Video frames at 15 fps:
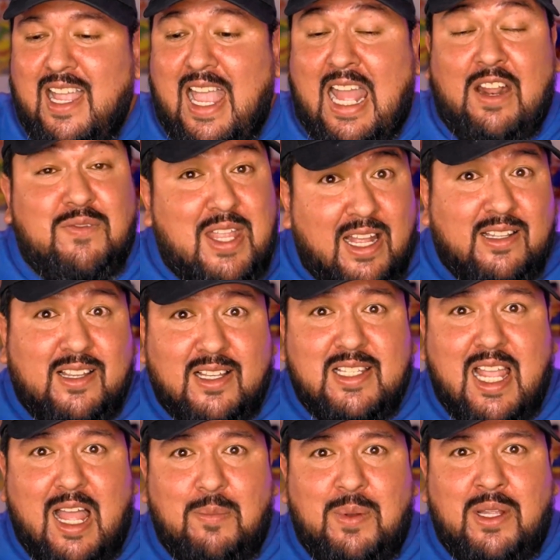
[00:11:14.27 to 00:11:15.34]
And if that does
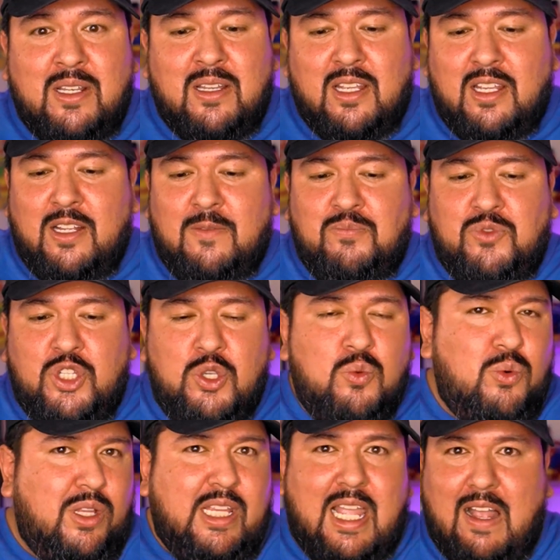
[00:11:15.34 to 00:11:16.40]
happen, you
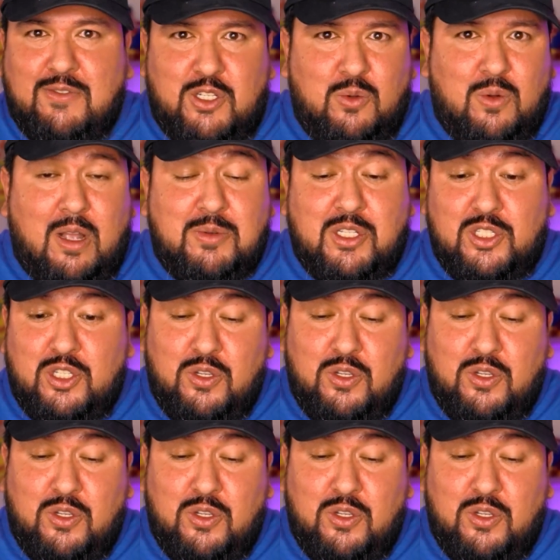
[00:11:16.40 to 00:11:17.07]
really have two options.